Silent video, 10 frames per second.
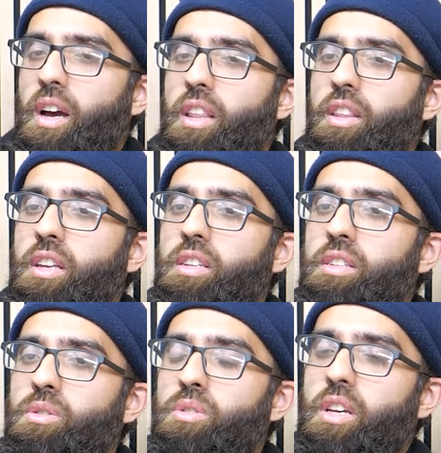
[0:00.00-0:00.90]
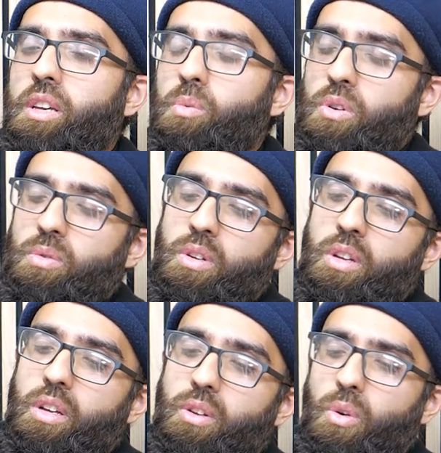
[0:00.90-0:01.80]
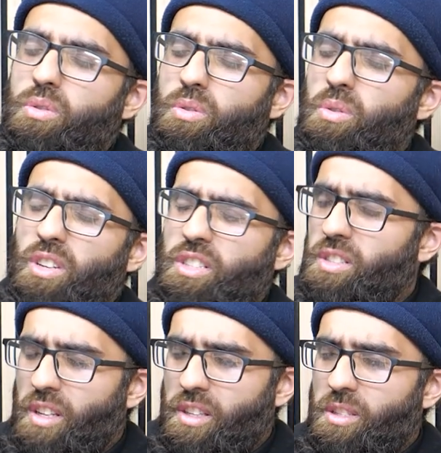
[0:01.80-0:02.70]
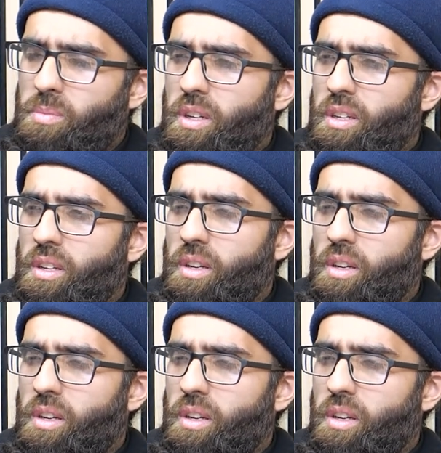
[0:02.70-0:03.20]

And then to say, well, no one's actually done this, but